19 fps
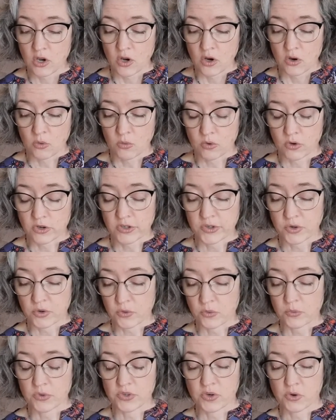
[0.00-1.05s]
or
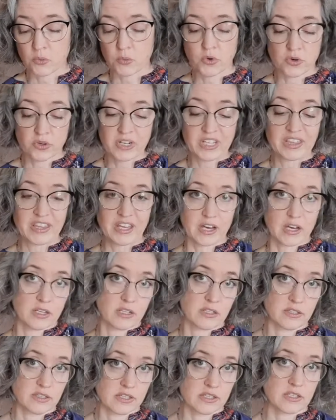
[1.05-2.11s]
you're you're worried that
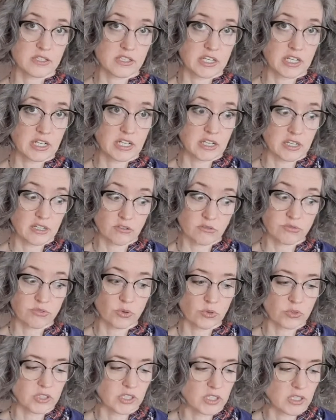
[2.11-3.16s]
it's going to
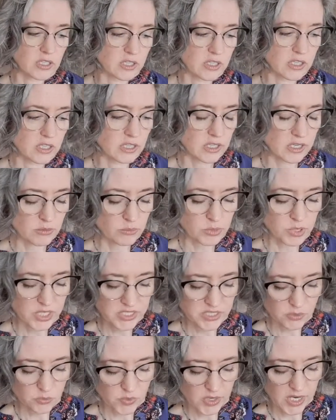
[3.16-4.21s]
unfold in, a, in an
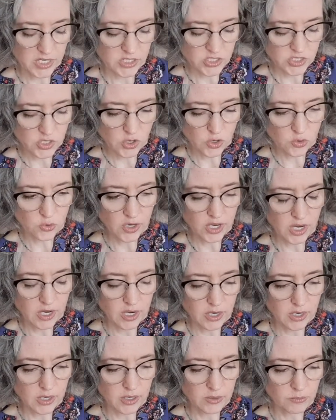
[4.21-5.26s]
unpleasant way. So,
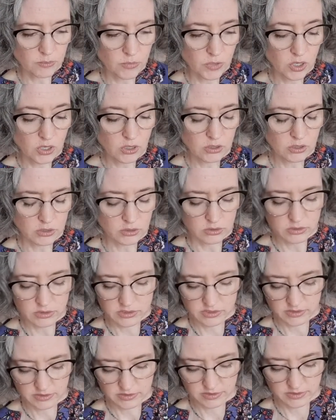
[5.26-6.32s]
um, oh,
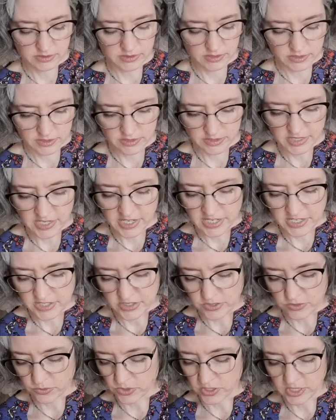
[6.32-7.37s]
this
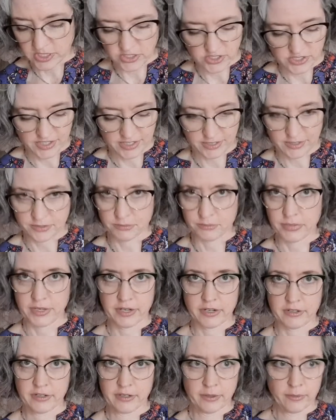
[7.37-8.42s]
reading just gets
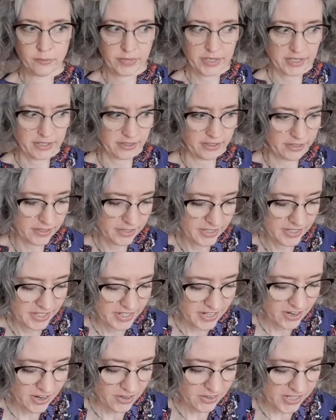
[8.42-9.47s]
better and better.
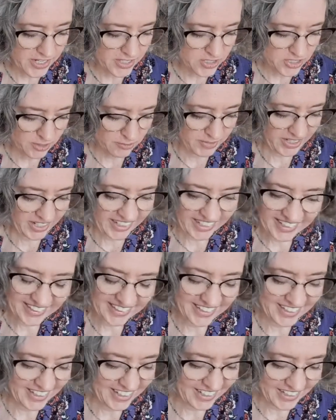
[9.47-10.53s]
All right, Gemini,
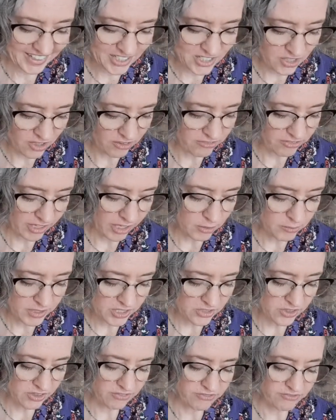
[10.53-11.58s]
uh, in your environment,
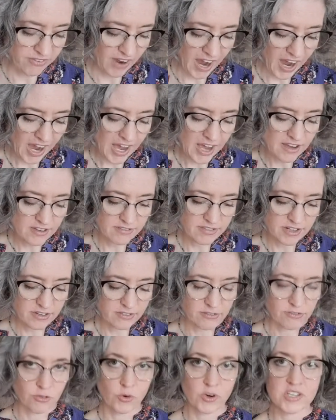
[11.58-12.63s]
you have five of
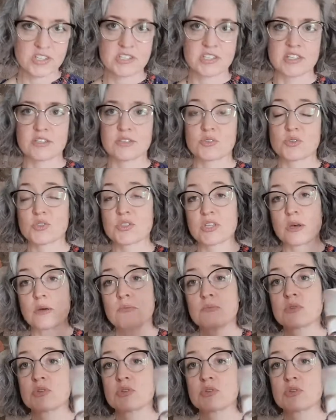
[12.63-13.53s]
voices or some